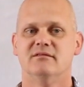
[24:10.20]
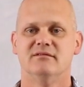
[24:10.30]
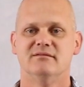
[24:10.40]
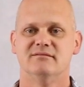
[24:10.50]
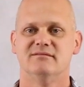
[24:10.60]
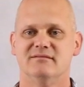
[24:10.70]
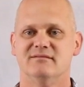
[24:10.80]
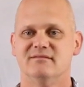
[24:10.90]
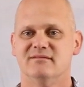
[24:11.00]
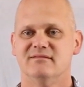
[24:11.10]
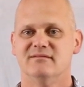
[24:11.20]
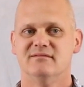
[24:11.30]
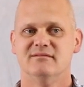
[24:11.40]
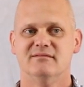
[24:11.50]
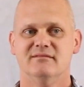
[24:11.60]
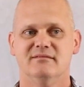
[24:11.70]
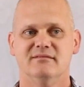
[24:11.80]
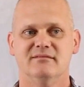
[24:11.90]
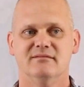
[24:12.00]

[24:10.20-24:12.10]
Nothing is said.